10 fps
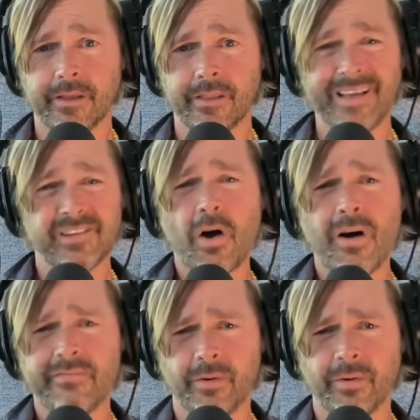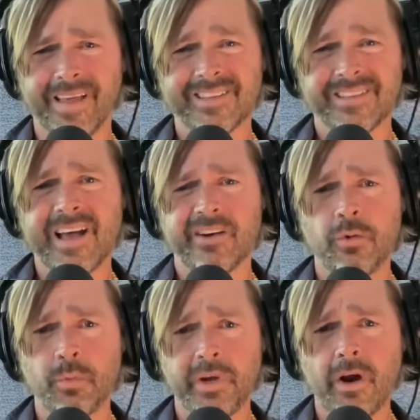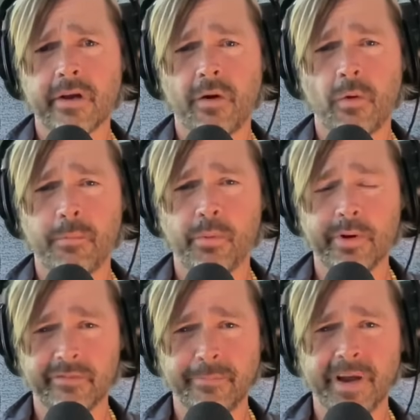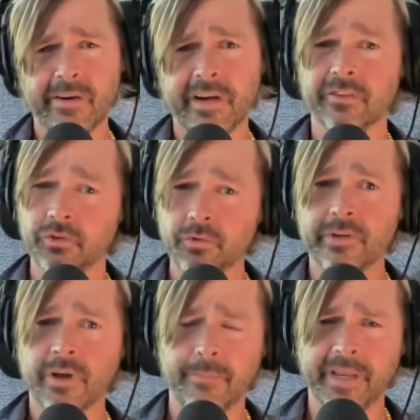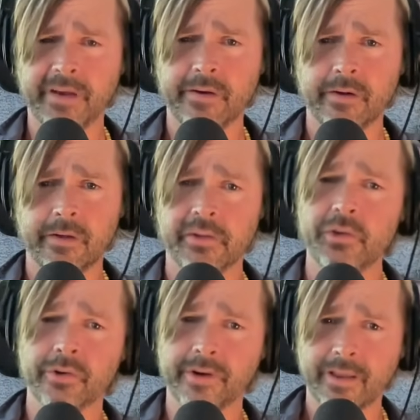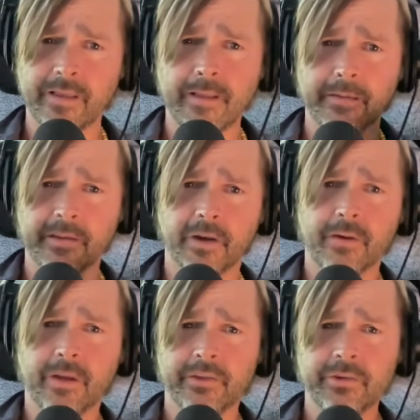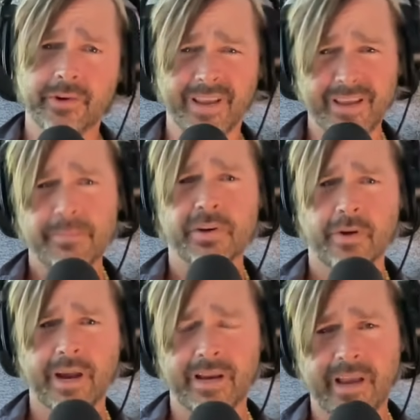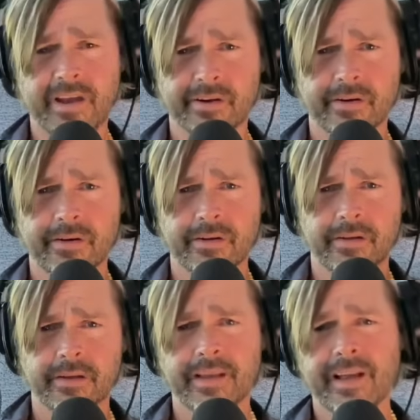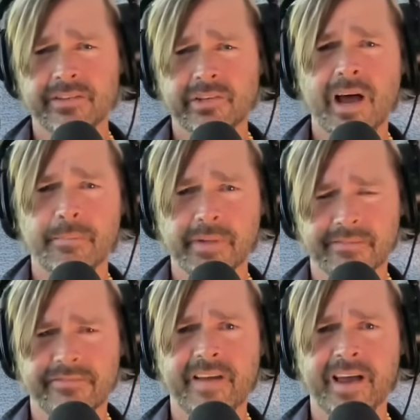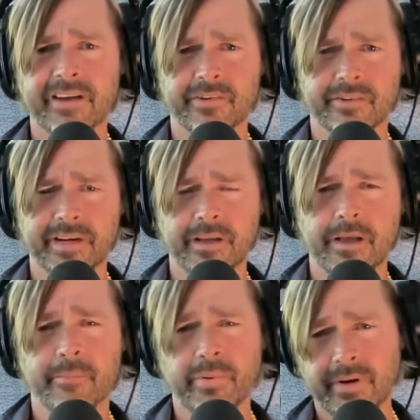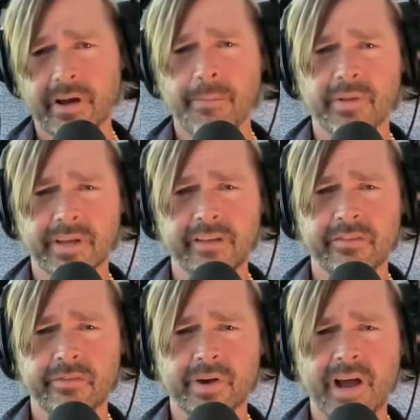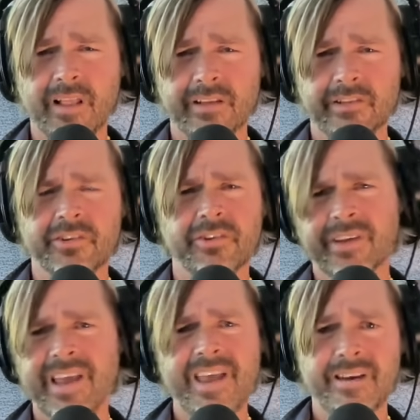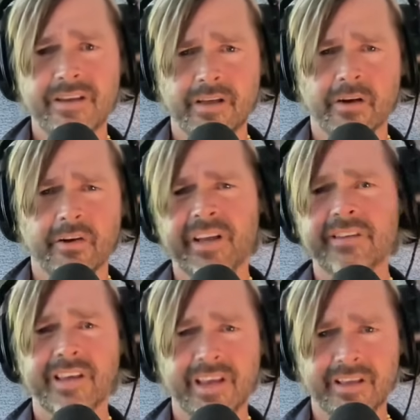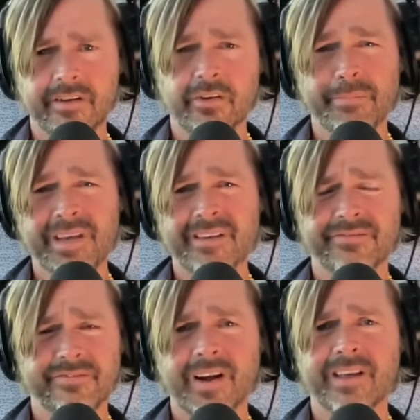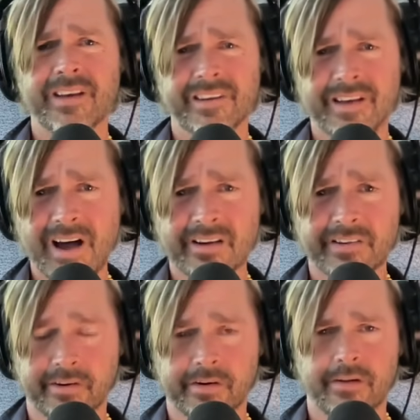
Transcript: That's awful. That's not who we are. The whole point of America is you could come here, you could immigrate here, get a job in a factory, put a couple of kids through college, and your kid or his kid could be a fucking doctor